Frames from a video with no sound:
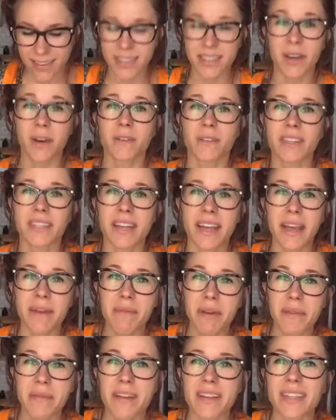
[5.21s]
So today I'm
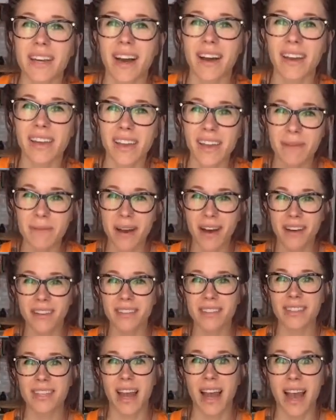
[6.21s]
going to be talking about
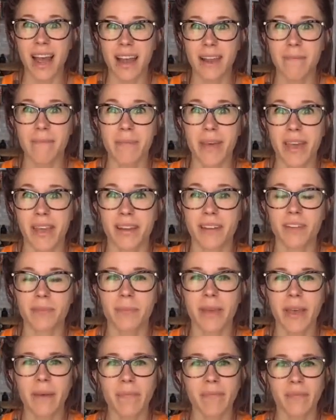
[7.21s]
time
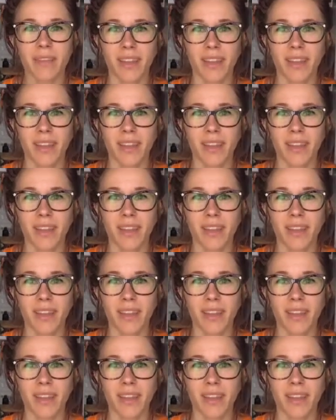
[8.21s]
management,